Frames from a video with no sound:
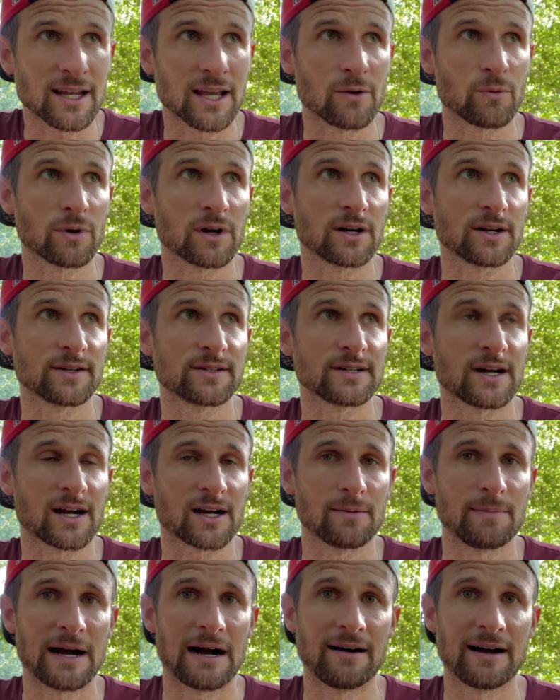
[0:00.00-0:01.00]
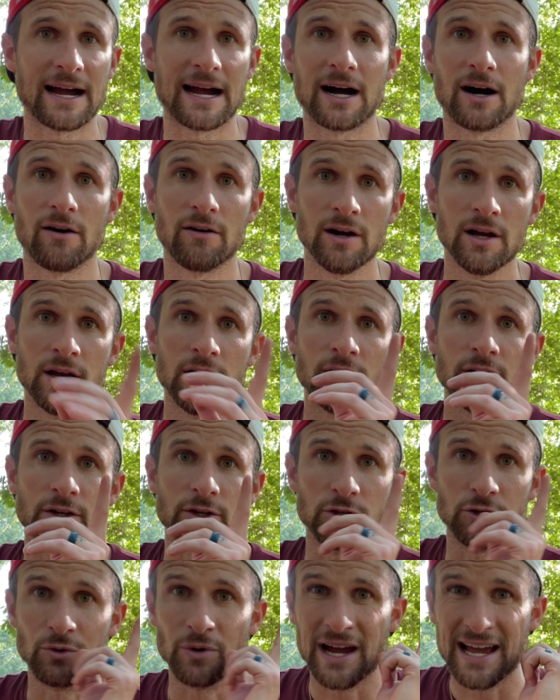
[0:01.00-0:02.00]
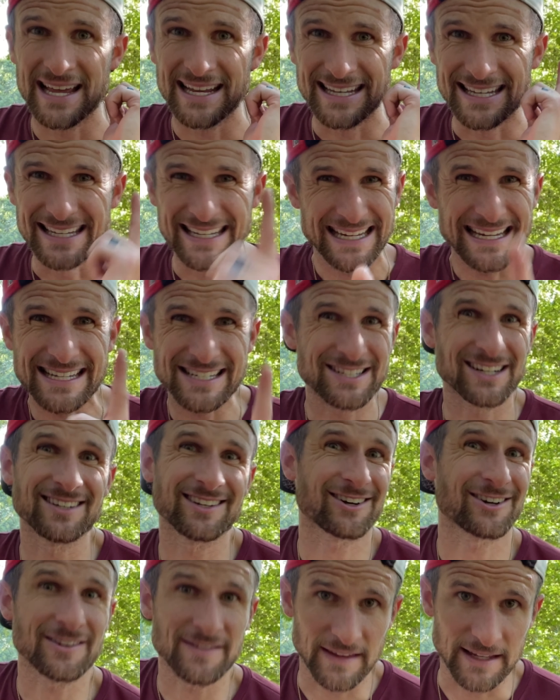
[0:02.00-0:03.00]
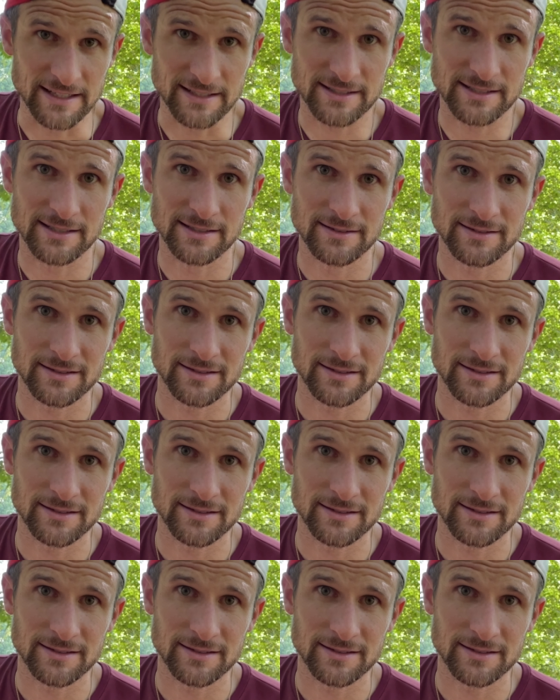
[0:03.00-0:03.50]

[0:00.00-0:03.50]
and we're going to talk about how you need to learn this.